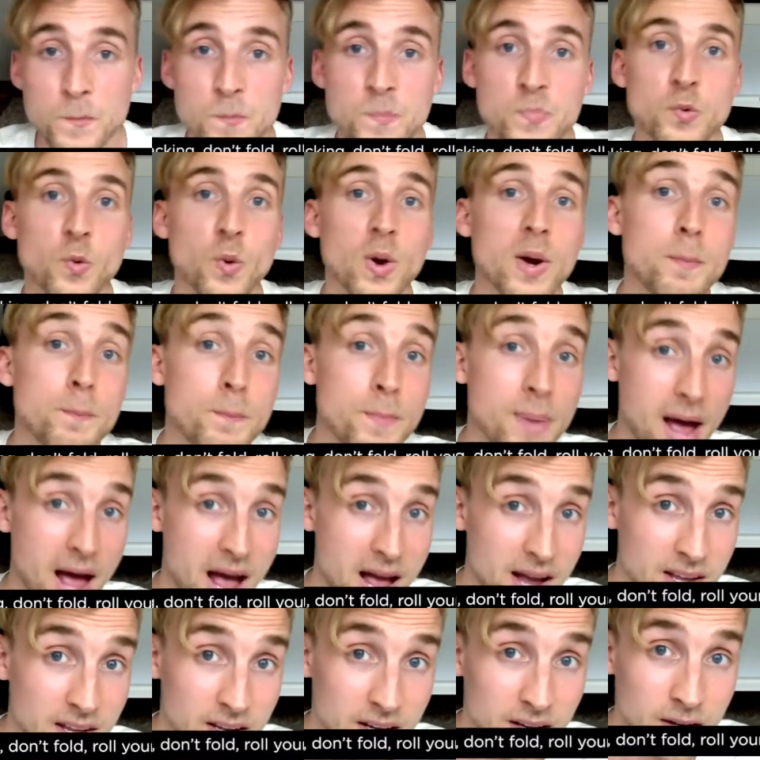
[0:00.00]
When
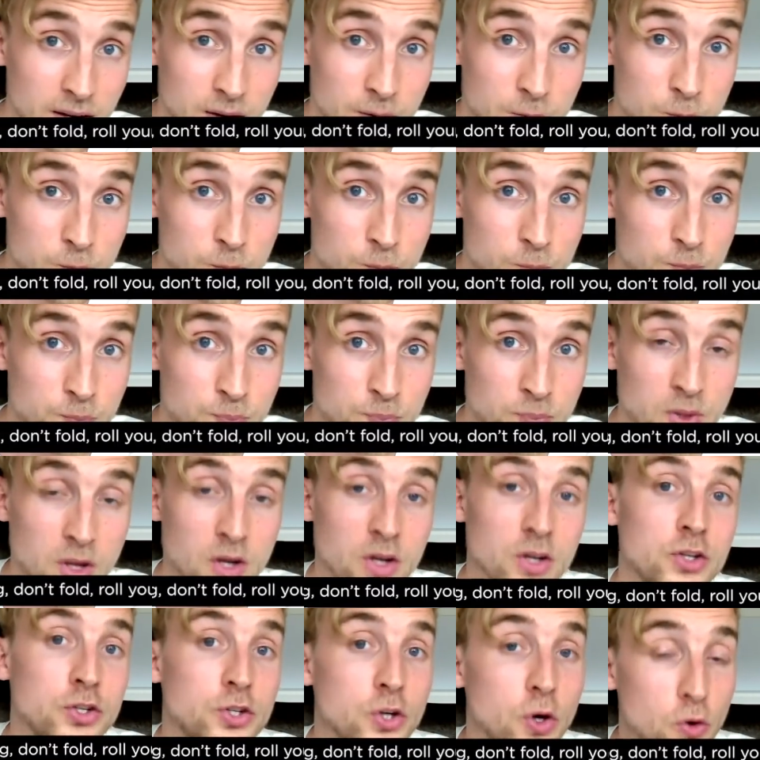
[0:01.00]
packing,
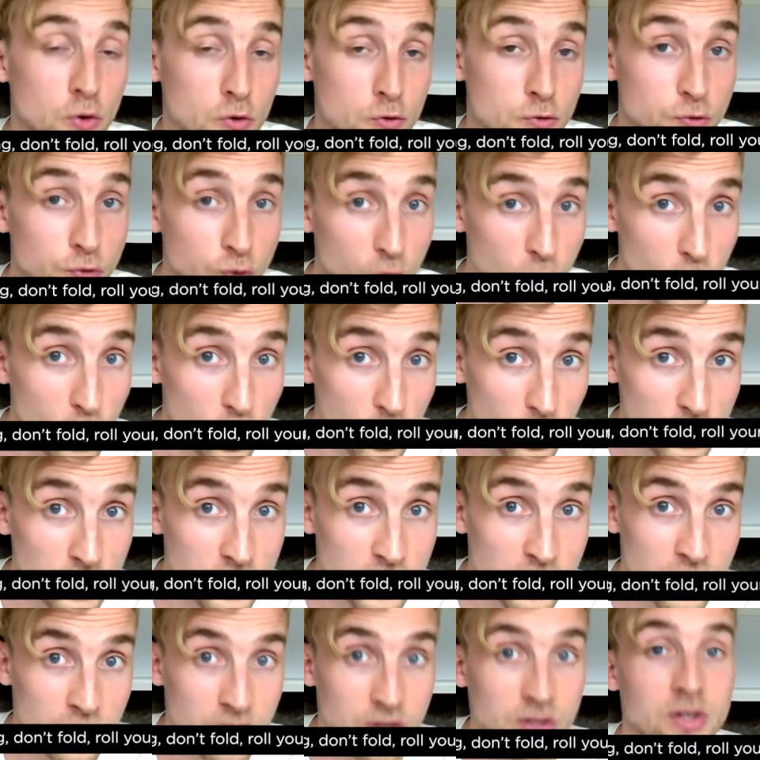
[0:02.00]
don't fold,
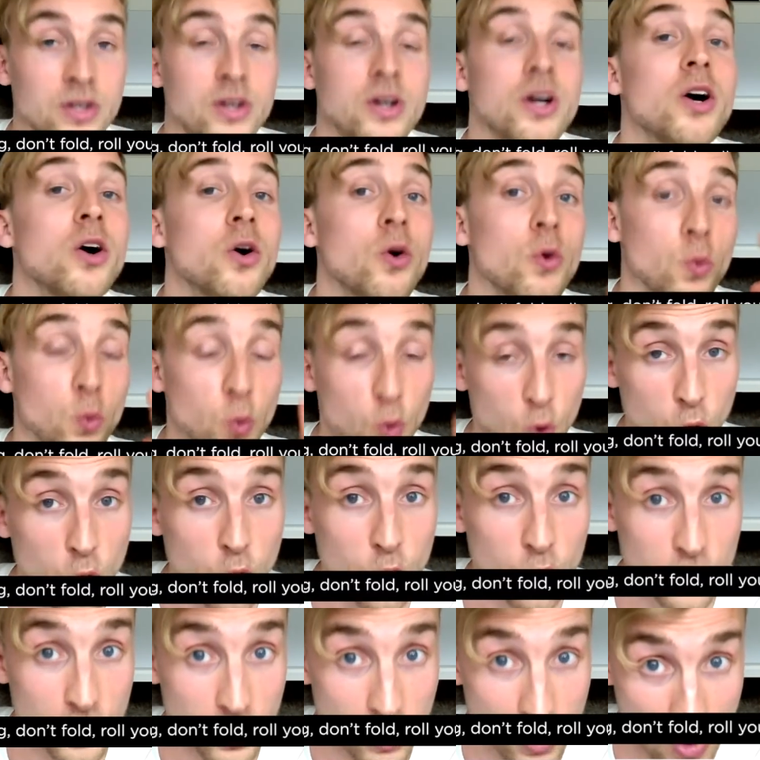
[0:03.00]

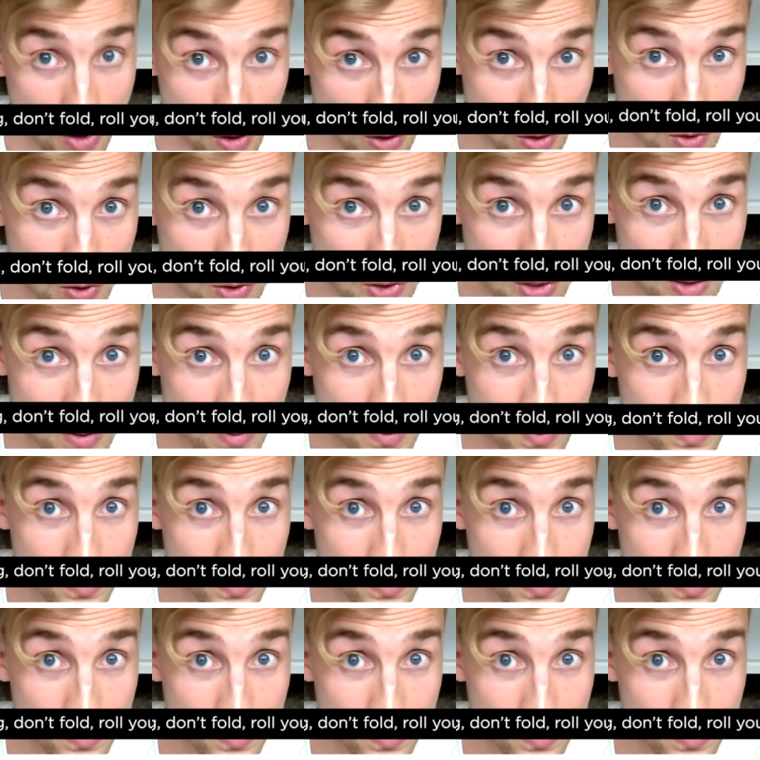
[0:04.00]
roll your clothes.